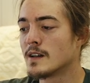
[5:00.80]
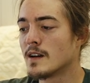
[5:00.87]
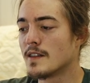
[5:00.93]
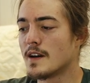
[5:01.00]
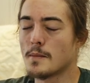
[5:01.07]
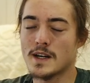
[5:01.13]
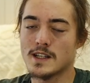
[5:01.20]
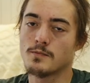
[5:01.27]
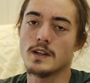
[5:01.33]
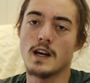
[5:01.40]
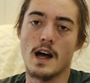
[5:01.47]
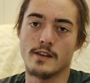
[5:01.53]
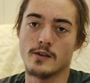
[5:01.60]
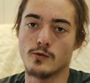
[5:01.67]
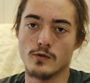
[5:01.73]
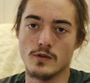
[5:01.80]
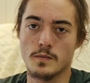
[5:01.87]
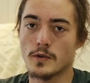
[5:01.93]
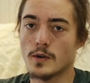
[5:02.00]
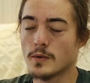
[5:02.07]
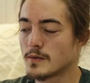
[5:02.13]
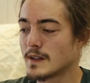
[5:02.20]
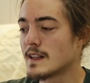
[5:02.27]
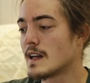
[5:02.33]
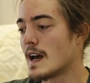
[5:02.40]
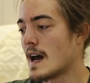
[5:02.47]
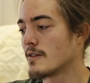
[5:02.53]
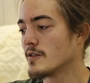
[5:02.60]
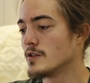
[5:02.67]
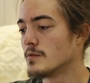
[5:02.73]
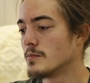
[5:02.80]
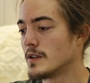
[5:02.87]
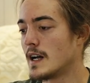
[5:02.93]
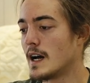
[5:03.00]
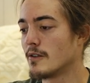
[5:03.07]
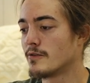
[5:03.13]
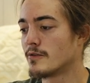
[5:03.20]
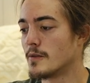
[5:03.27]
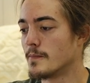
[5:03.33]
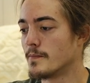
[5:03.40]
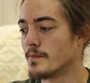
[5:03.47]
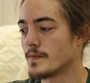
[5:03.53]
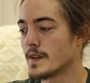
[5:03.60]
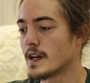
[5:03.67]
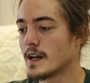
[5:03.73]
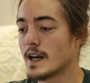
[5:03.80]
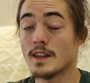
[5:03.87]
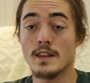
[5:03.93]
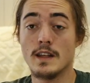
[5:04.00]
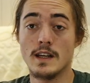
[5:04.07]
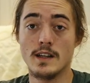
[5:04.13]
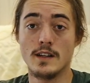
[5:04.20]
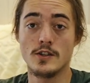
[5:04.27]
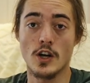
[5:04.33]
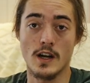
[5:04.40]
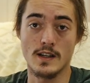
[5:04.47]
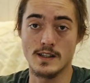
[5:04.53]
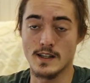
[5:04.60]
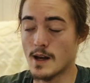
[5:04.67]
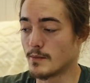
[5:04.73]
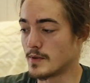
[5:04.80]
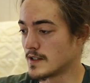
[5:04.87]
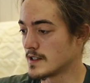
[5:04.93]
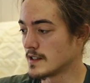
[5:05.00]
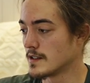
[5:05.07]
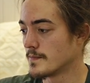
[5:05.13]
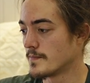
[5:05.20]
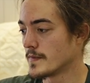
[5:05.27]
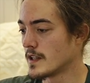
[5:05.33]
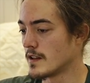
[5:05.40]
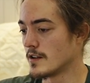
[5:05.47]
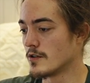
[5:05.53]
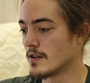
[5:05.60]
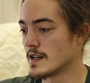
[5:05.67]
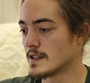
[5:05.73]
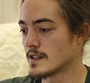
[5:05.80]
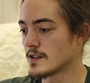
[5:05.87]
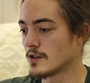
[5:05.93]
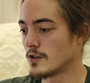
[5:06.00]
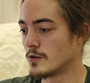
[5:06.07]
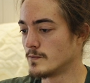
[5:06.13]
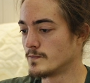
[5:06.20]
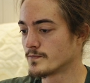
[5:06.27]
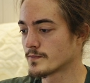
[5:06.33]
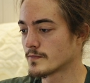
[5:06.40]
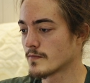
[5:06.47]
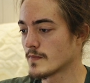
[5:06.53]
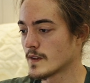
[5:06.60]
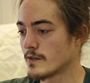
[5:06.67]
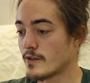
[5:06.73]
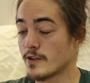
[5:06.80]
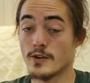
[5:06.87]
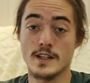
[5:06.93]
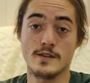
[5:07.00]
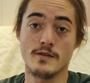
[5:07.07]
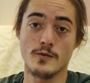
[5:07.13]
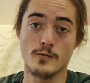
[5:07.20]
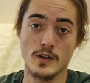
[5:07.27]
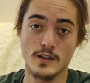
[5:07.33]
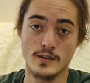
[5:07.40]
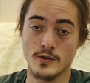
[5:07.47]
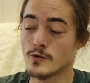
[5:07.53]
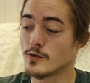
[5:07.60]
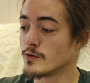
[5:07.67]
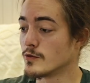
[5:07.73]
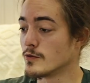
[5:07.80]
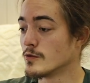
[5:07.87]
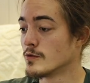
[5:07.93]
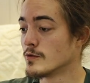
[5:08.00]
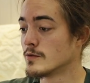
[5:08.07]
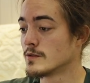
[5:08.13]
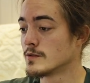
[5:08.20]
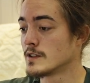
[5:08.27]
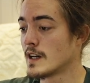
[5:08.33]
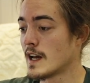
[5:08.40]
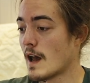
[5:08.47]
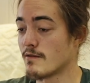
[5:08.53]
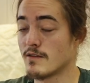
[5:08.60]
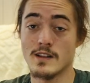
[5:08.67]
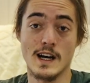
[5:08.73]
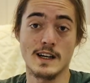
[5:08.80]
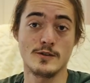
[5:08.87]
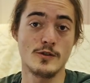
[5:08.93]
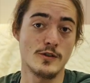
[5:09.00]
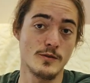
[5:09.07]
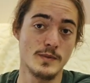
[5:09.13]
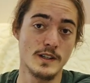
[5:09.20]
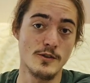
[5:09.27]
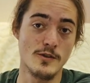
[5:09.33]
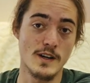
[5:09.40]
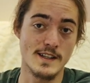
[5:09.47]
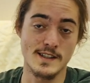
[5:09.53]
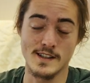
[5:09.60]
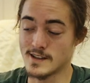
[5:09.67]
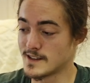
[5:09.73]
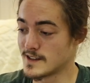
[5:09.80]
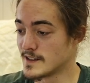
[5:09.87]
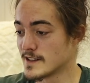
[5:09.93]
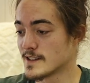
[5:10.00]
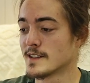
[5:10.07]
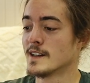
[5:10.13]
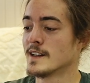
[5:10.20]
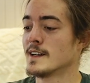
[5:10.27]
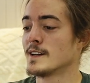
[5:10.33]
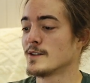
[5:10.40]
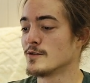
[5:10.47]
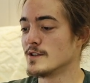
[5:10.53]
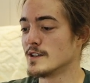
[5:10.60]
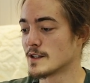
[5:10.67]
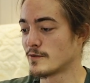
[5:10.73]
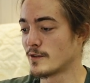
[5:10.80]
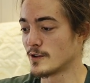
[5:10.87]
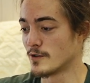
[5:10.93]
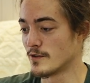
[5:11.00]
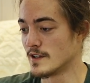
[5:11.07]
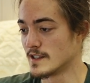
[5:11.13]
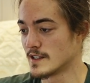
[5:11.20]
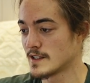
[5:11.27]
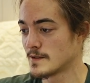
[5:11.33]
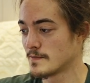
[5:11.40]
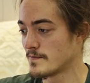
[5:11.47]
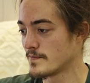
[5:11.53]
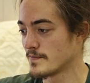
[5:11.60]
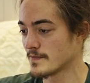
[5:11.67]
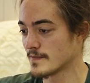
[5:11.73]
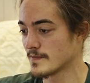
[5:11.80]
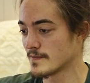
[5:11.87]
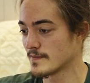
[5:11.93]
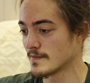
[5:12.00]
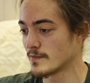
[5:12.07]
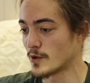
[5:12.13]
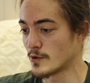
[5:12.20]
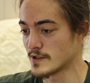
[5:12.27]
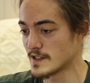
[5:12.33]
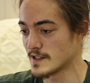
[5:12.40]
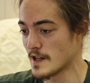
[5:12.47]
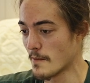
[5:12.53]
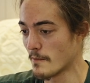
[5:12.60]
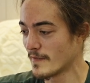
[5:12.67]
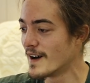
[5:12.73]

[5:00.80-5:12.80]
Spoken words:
There must be other rules. Probably they have to apply from at the Chinese embassy in the US. So for the rest of the world who have the luck not to be US citizens, you just follow this process here.